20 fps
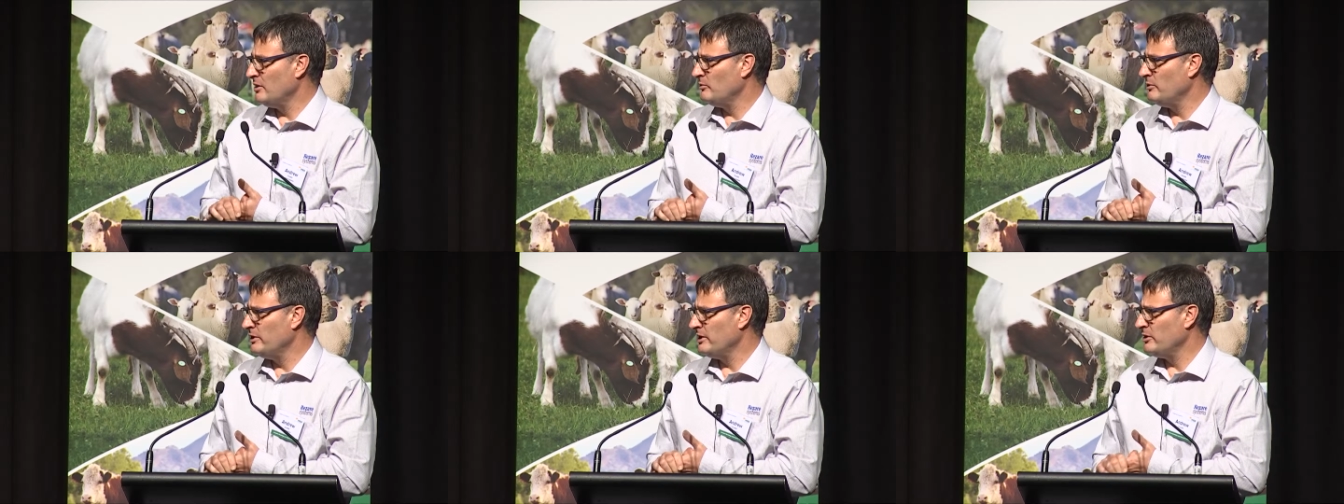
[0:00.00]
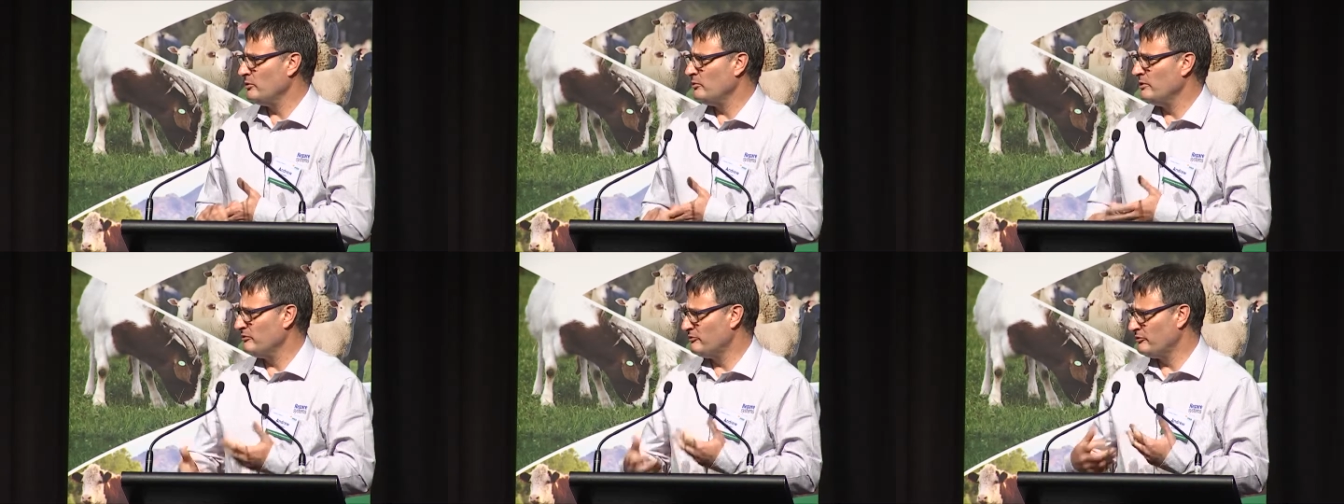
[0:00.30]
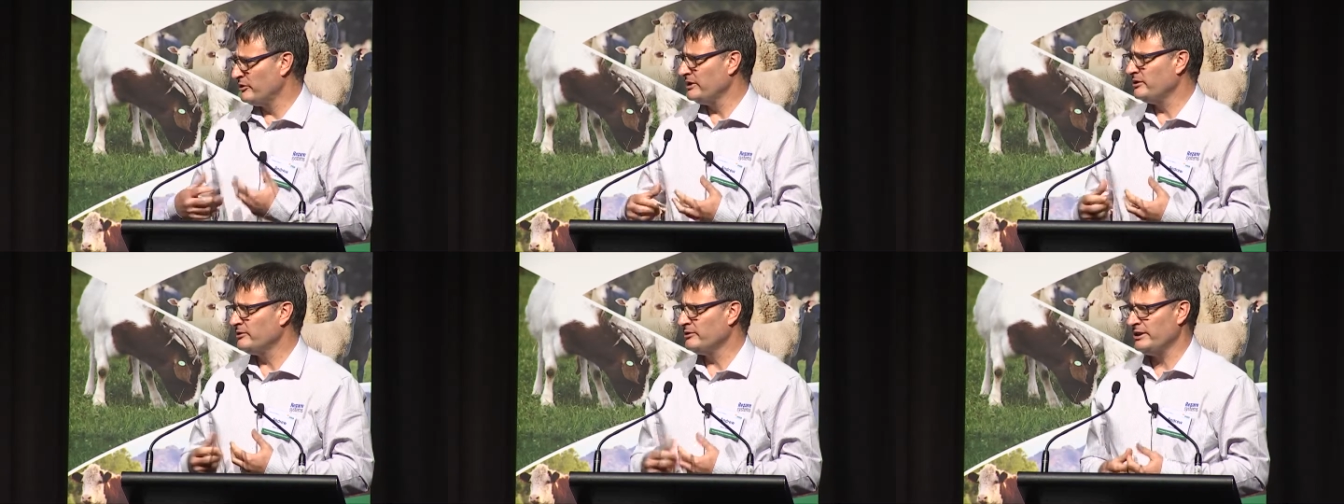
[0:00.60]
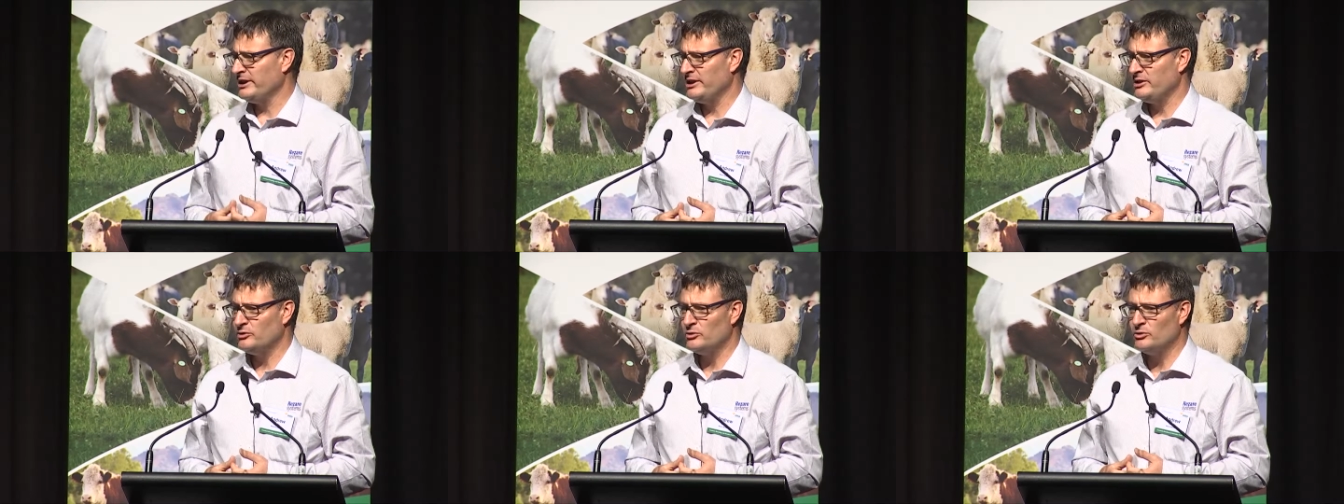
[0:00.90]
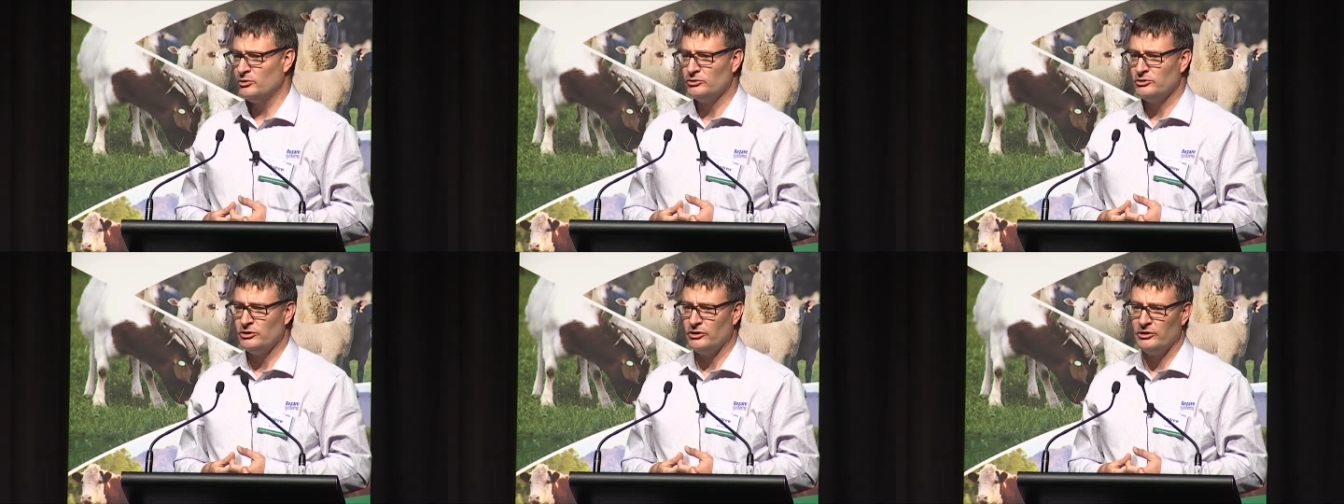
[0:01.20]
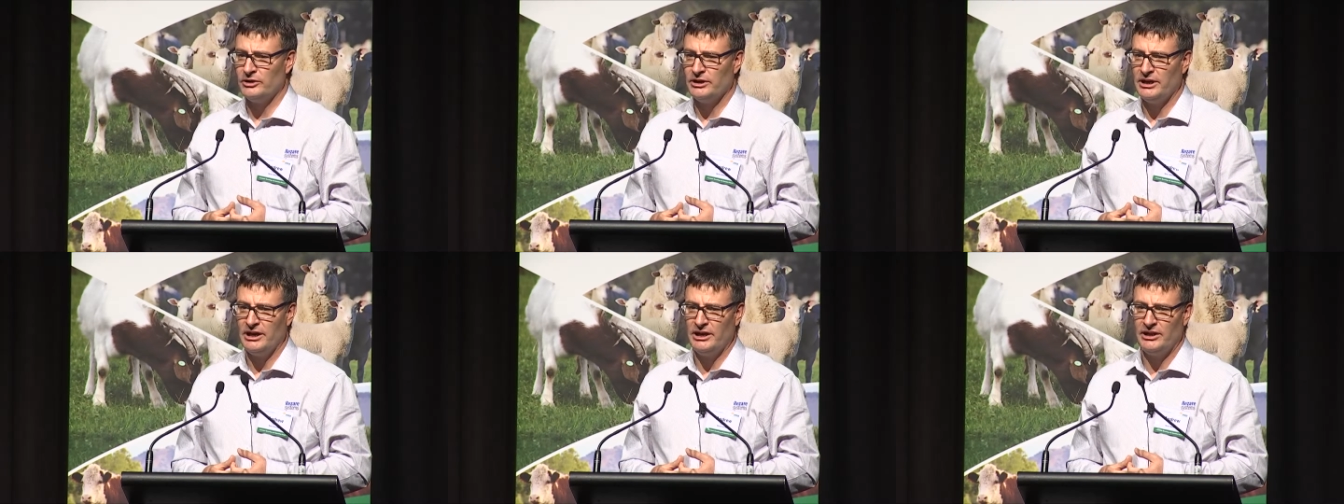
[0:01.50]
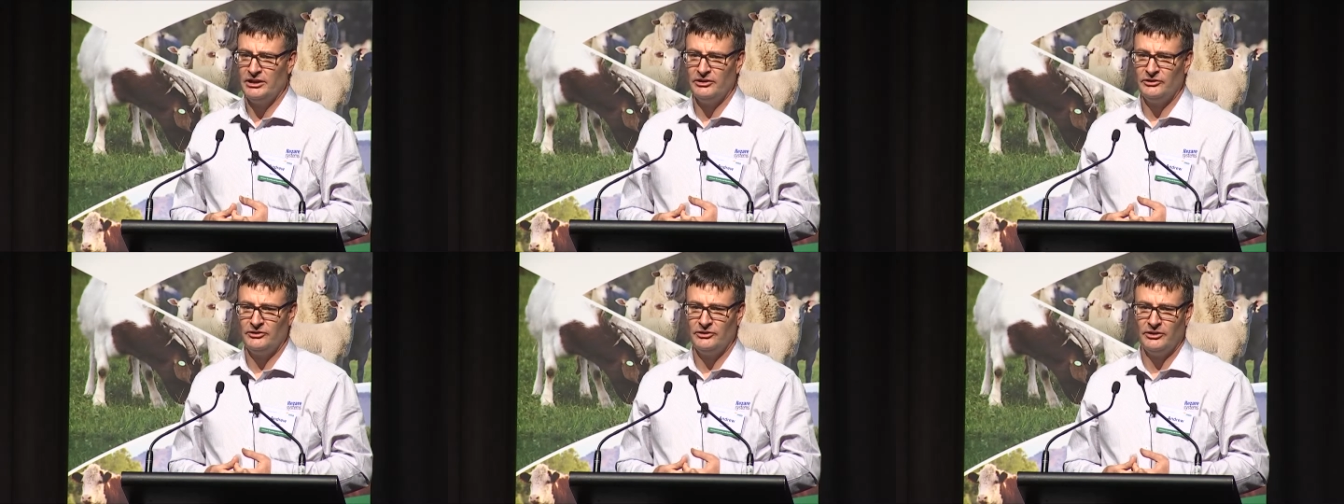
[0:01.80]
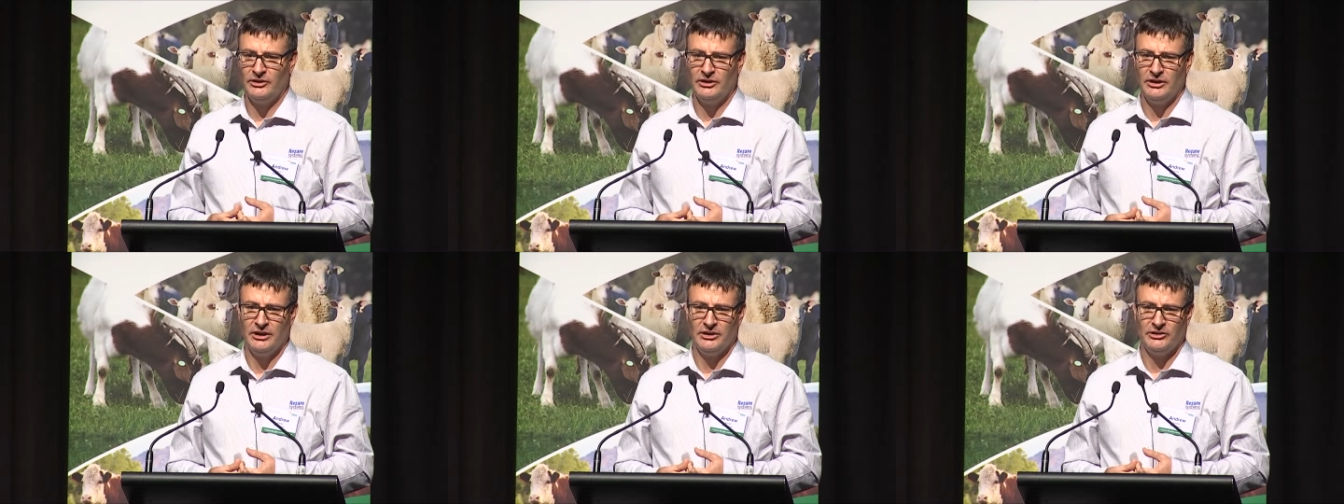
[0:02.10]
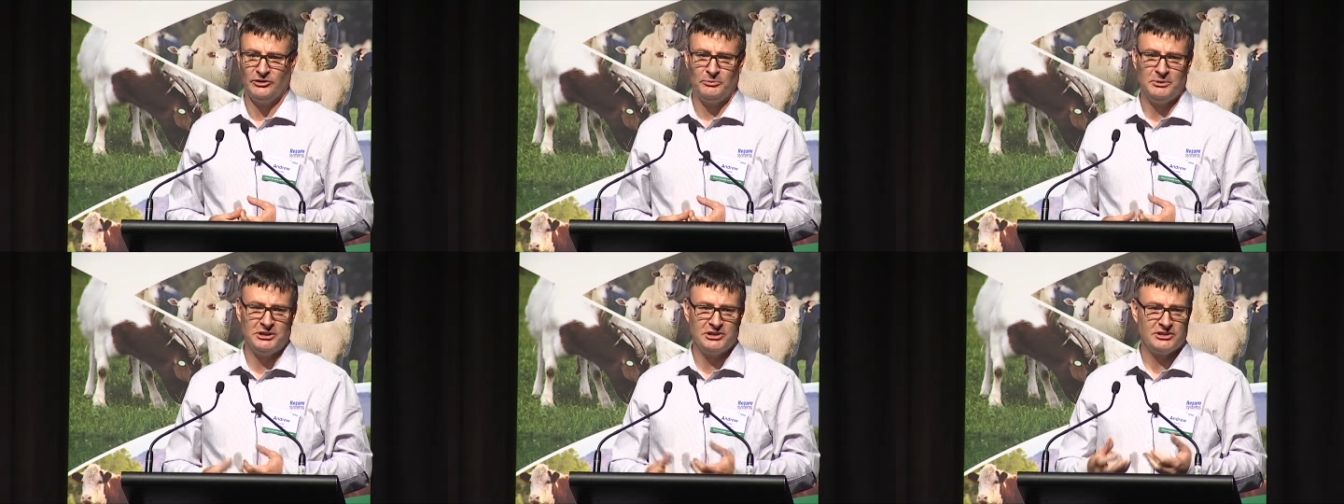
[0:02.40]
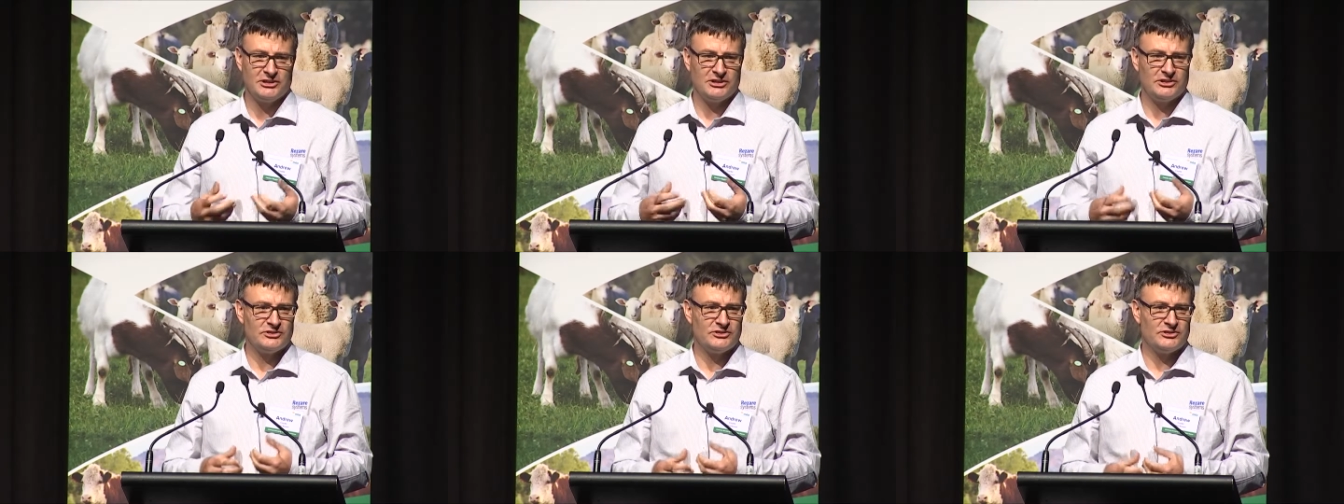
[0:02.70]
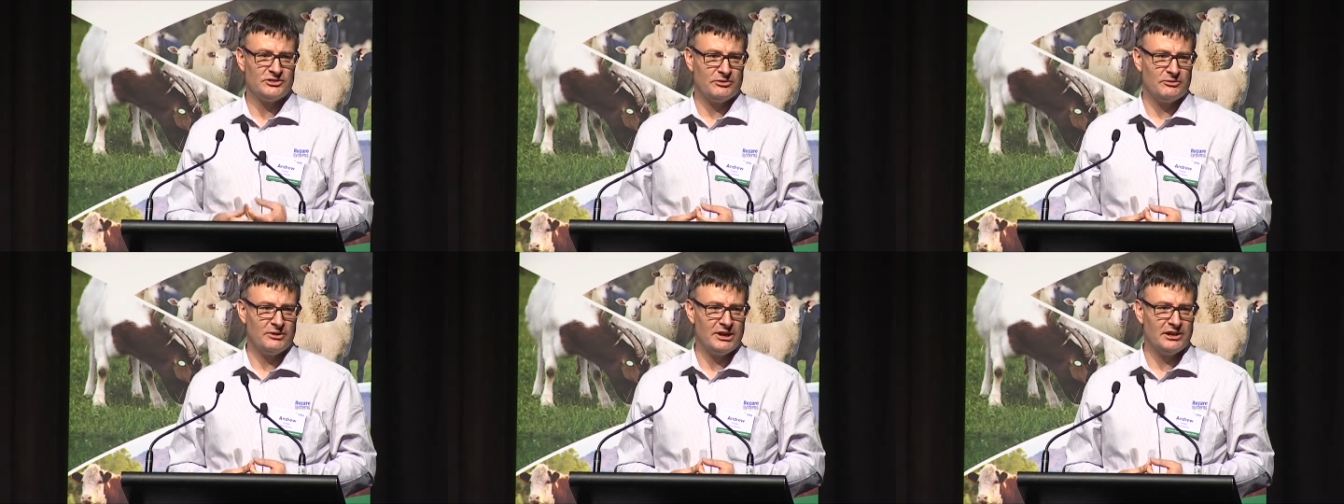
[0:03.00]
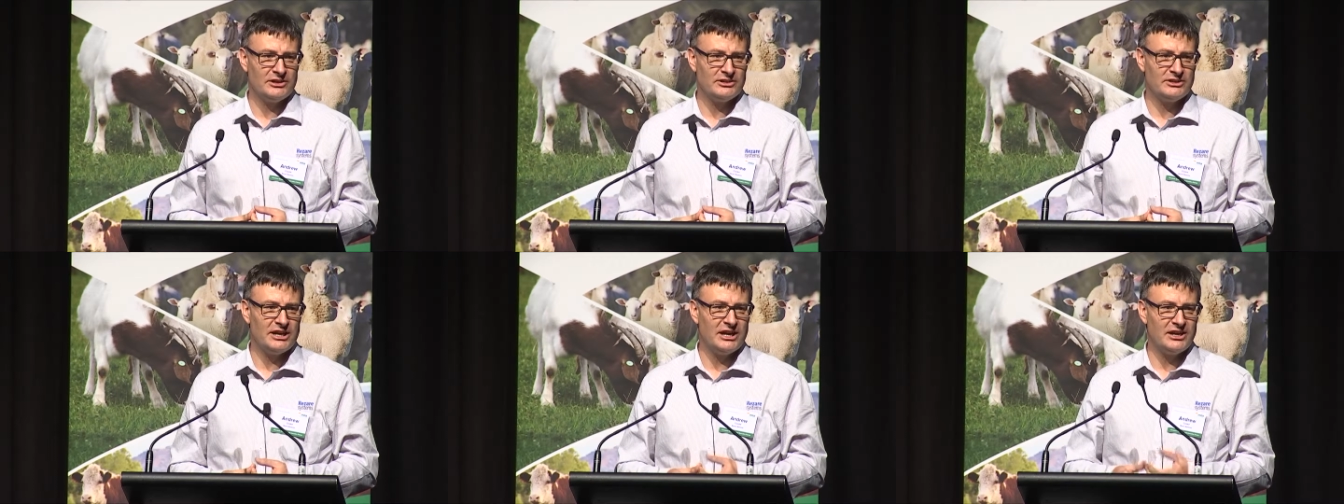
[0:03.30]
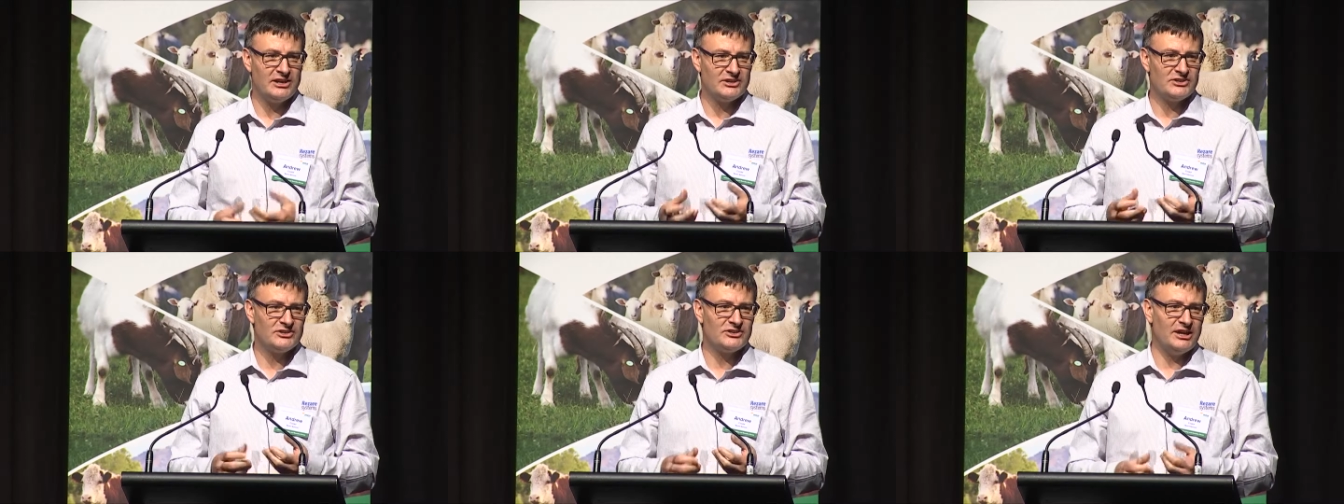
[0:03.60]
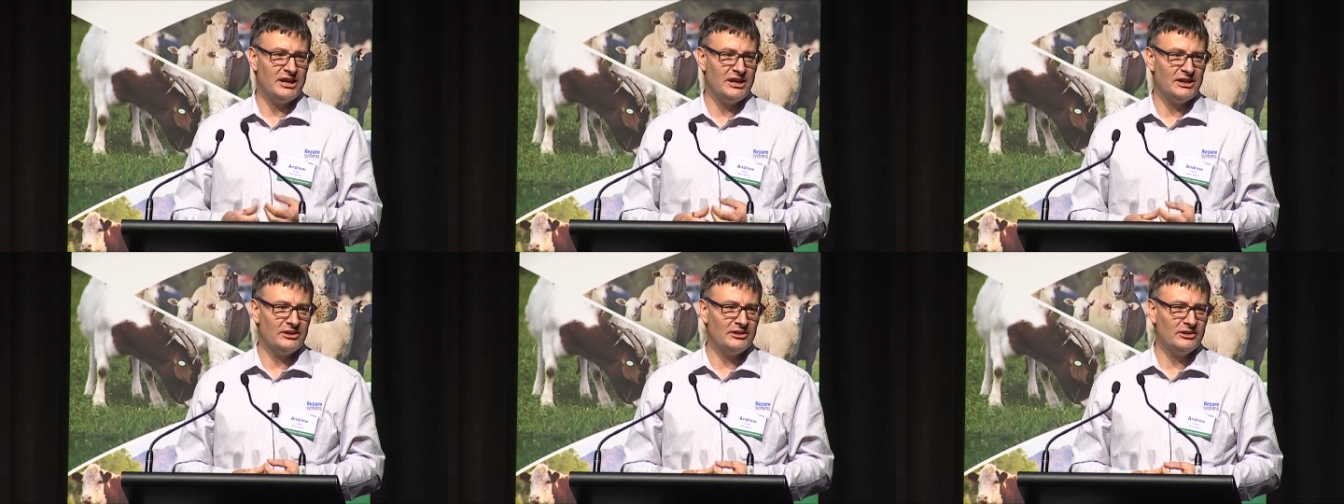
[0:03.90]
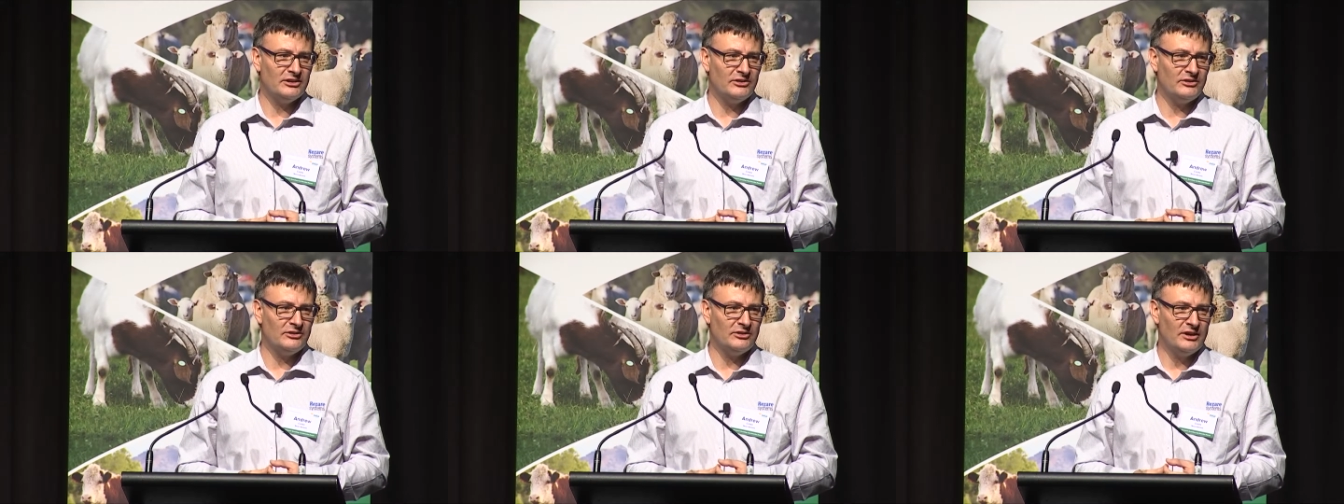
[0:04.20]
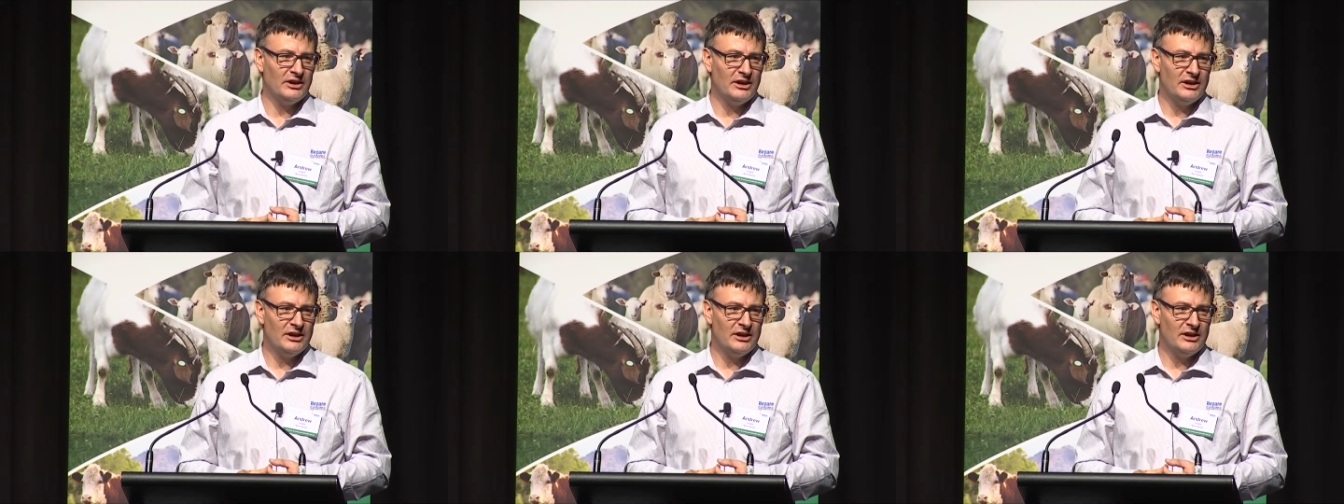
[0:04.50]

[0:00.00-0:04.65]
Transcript: we're, we're frequently called on as uh, specialists around data standards,